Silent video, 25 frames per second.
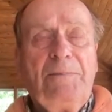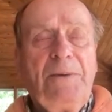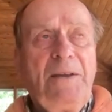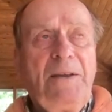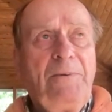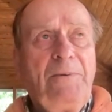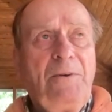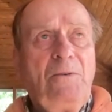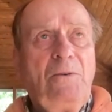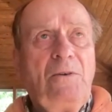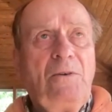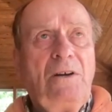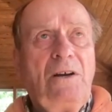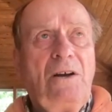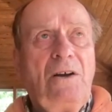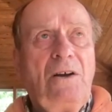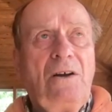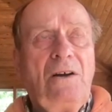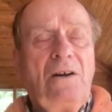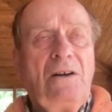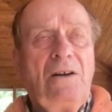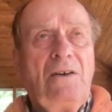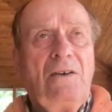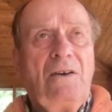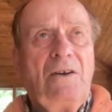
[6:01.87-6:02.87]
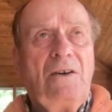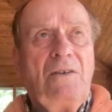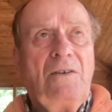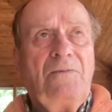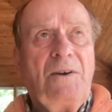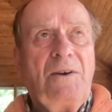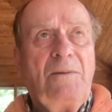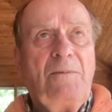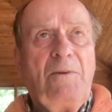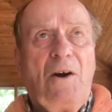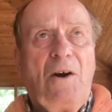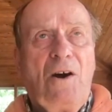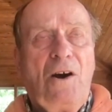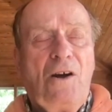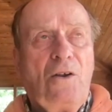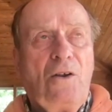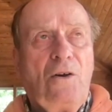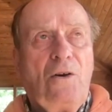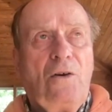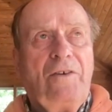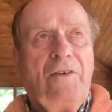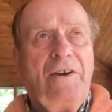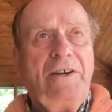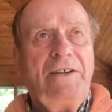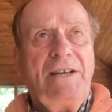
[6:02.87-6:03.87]
people from all
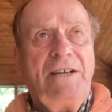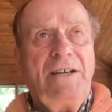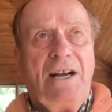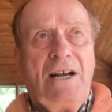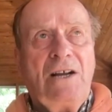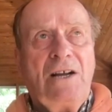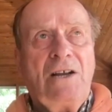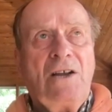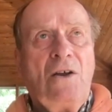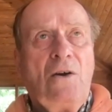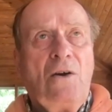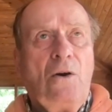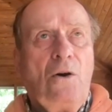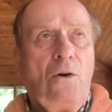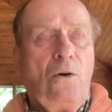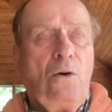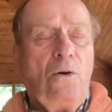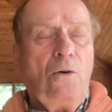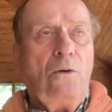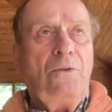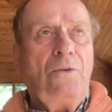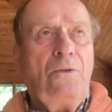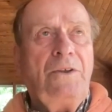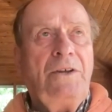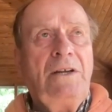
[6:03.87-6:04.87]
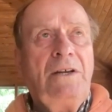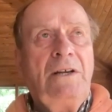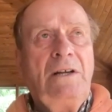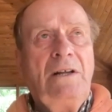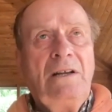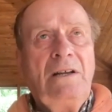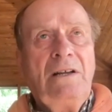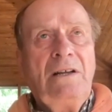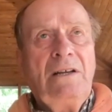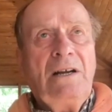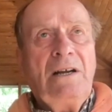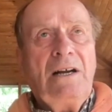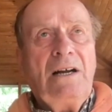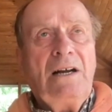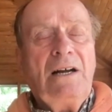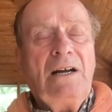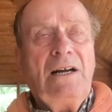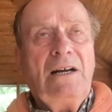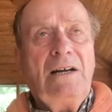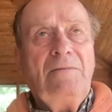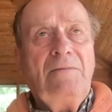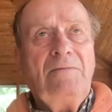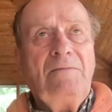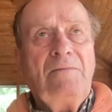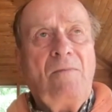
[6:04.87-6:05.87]
over, young, old,
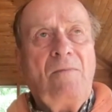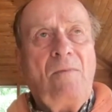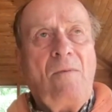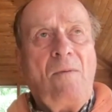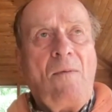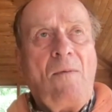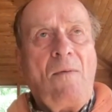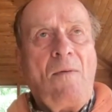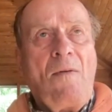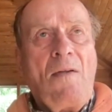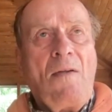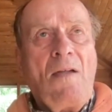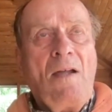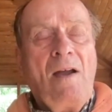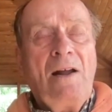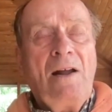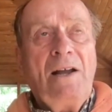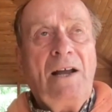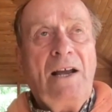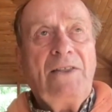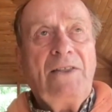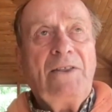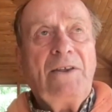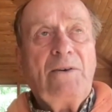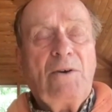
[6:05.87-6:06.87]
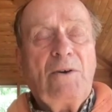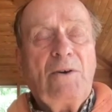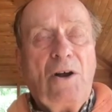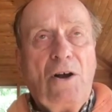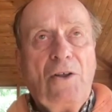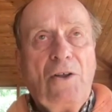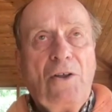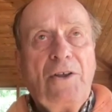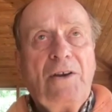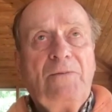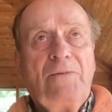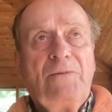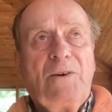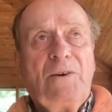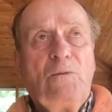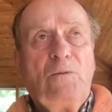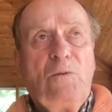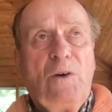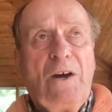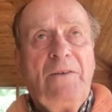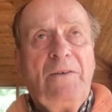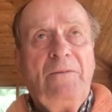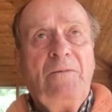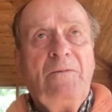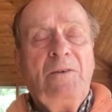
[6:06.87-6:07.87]
and they were all there for
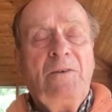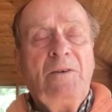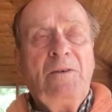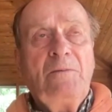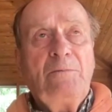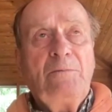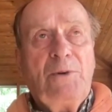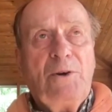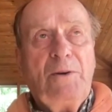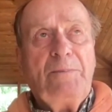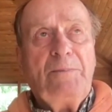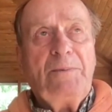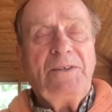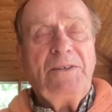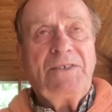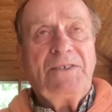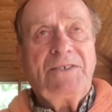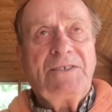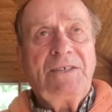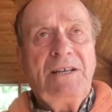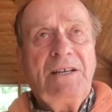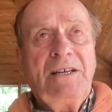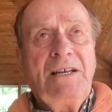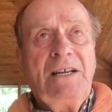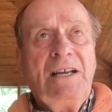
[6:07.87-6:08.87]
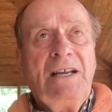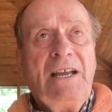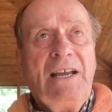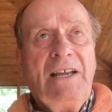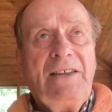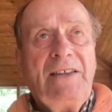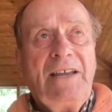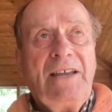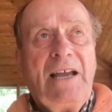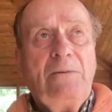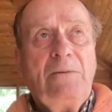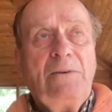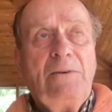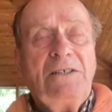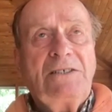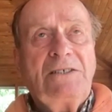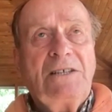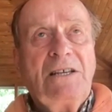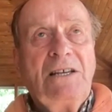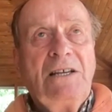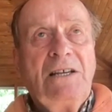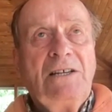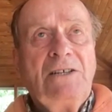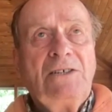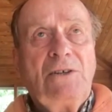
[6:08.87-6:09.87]
one purpose, and that was,
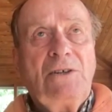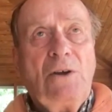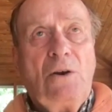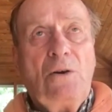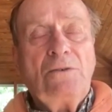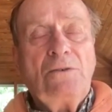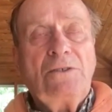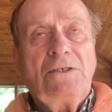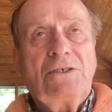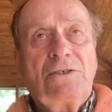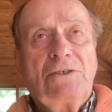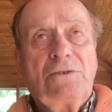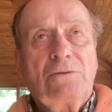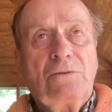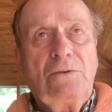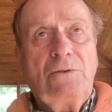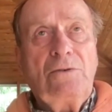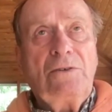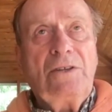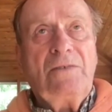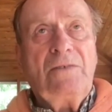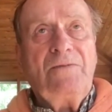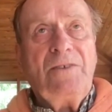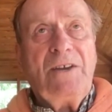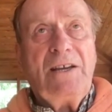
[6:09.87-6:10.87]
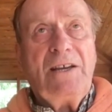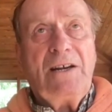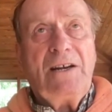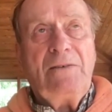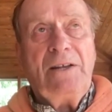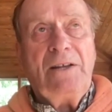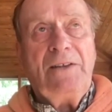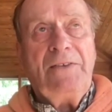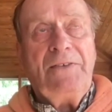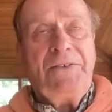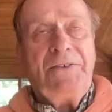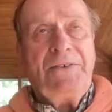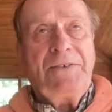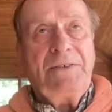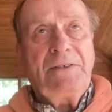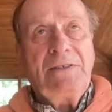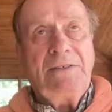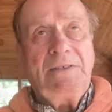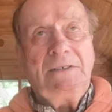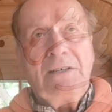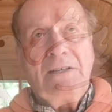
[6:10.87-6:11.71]
don't screw the veterans.